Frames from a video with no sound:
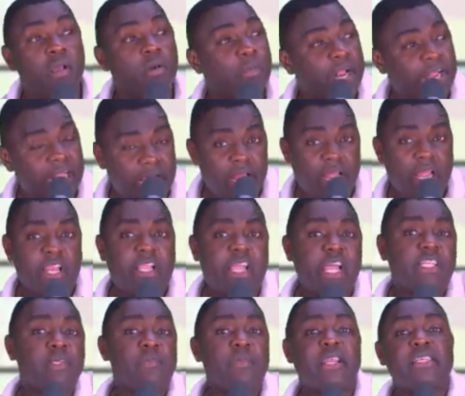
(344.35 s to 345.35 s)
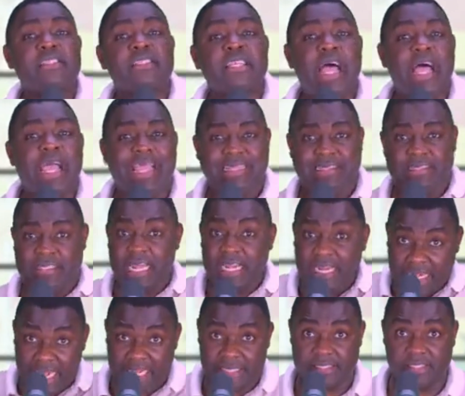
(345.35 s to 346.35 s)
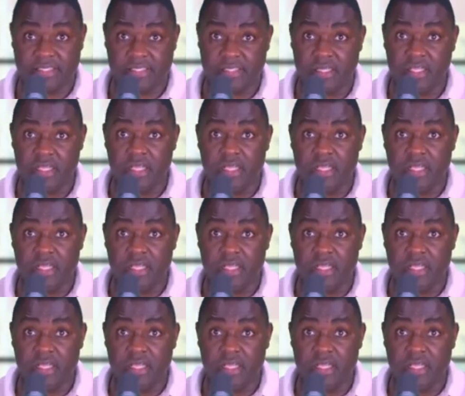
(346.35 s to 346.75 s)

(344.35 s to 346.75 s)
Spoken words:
But the education minister is telling us